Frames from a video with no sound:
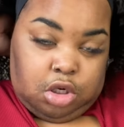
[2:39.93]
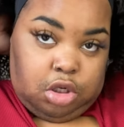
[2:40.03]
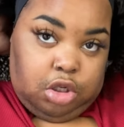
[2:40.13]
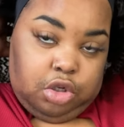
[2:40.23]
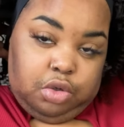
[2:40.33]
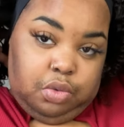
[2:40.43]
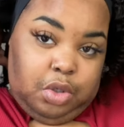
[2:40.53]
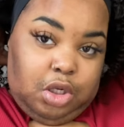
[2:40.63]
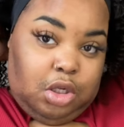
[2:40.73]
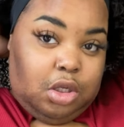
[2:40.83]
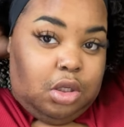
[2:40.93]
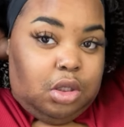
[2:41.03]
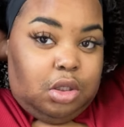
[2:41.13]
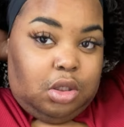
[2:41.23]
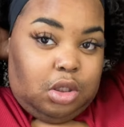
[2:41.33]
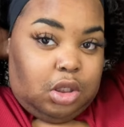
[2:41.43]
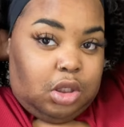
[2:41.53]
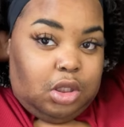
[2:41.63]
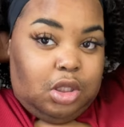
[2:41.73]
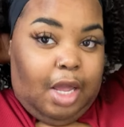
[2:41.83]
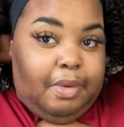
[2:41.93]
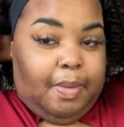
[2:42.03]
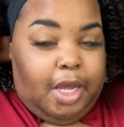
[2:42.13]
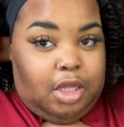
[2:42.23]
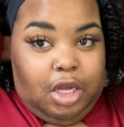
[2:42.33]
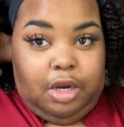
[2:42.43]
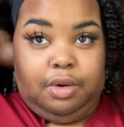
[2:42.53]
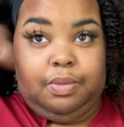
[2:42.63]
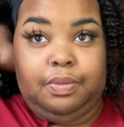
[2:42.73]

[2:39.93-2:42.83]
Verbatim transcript: you snap it back there.